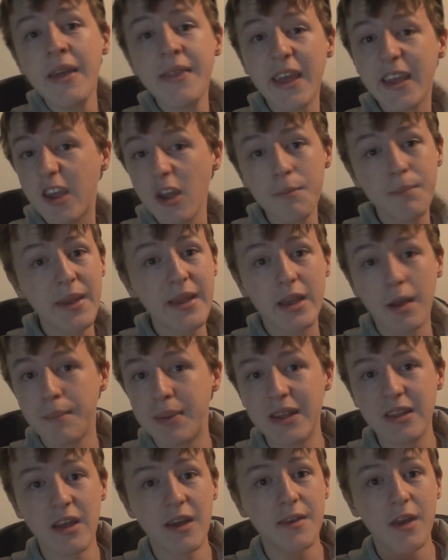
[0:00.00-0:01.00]
they could be
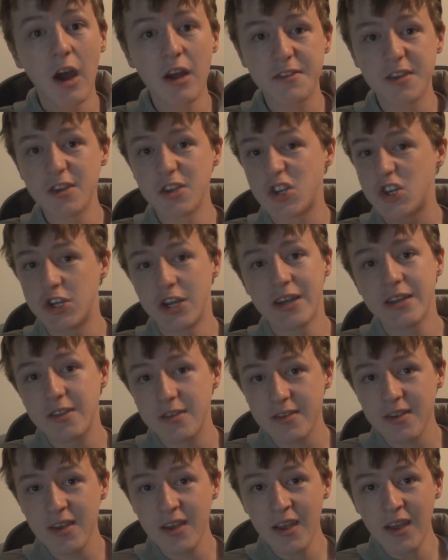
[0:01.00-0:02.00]
complete and utter
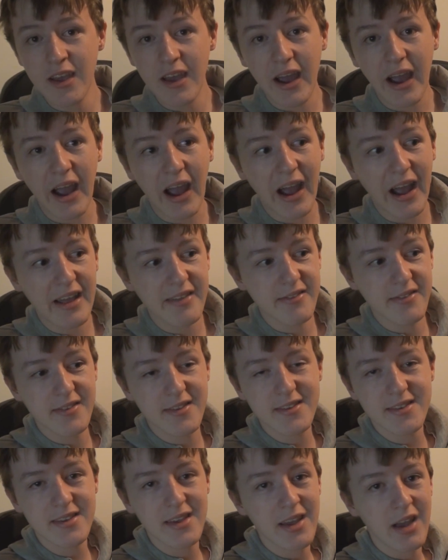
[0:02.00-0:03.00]
shit
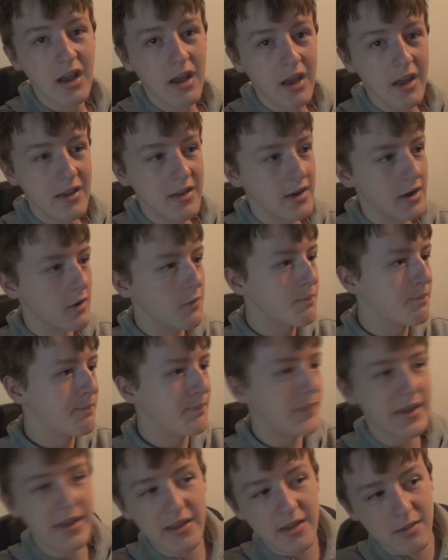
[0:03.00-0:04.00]
and,
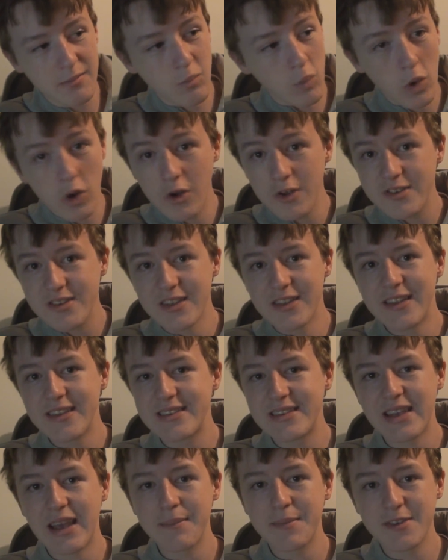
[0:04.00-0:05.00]
be worse than
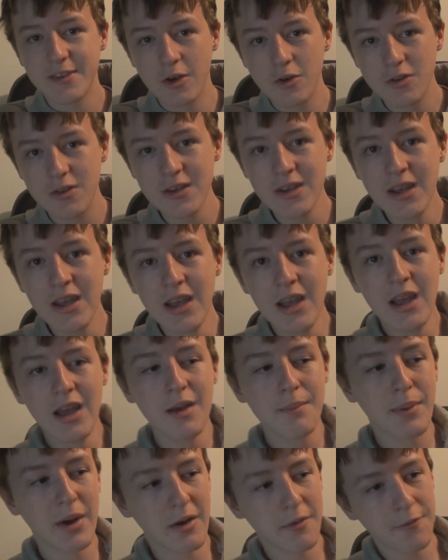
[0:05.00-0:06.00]
this episode.
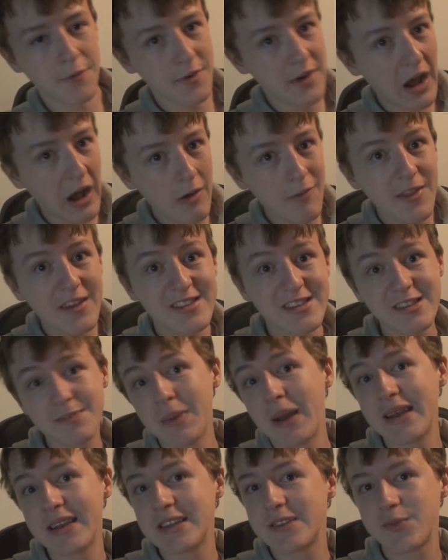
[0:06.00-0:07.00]
But for now, this is
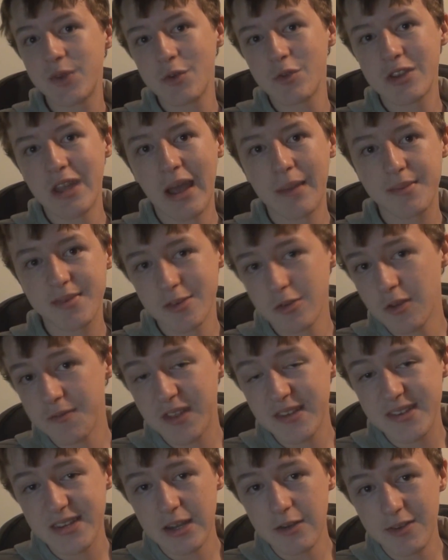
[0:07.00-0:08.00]
my least favourite episode of
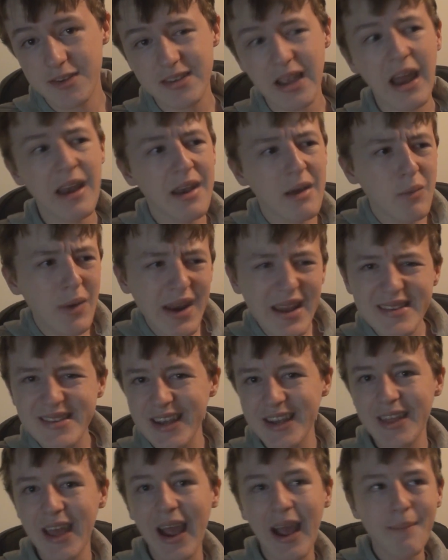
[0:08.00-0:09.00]
the series. And when I
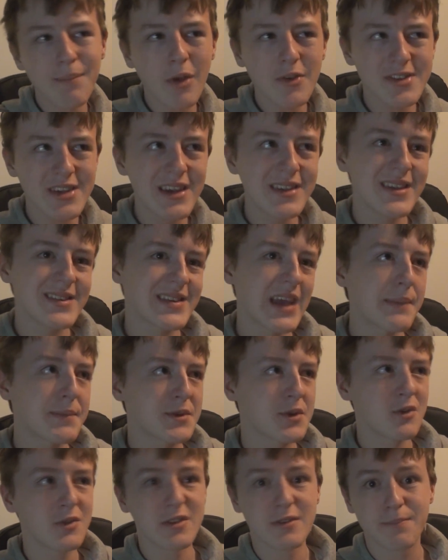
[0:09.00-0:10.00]
say that, I'm not saying this
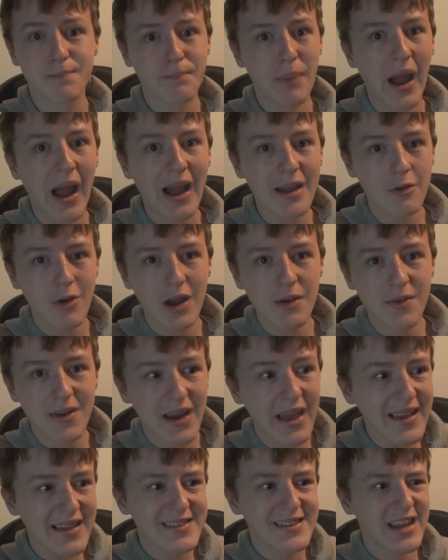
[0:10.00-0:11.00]
episode is bad or anything.
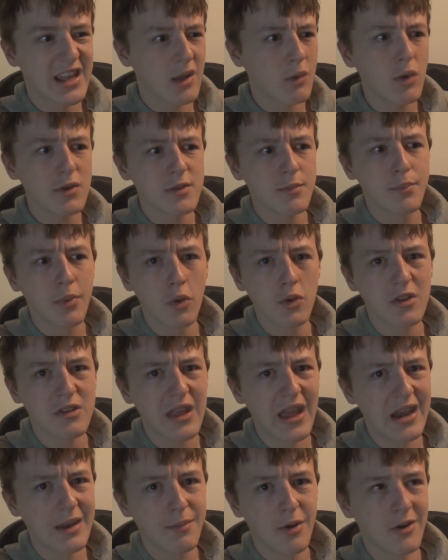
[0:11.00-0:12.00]
Like I said, I wasn't bored
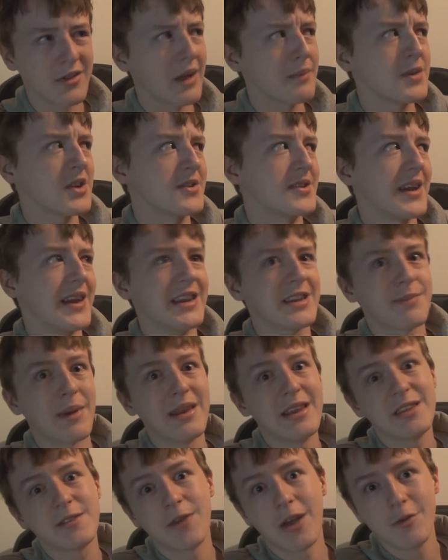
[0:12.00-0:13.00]
at any point. I'm just saying it's my
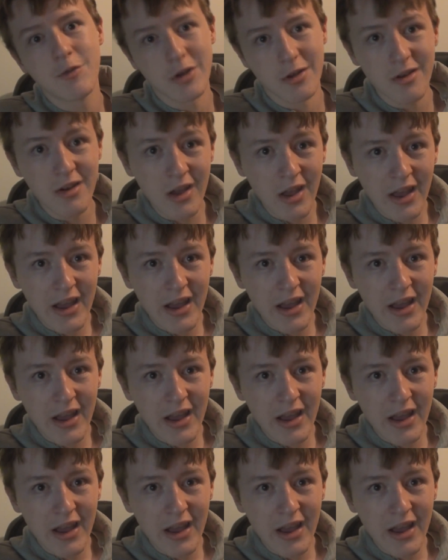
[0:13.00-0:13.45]
least favourite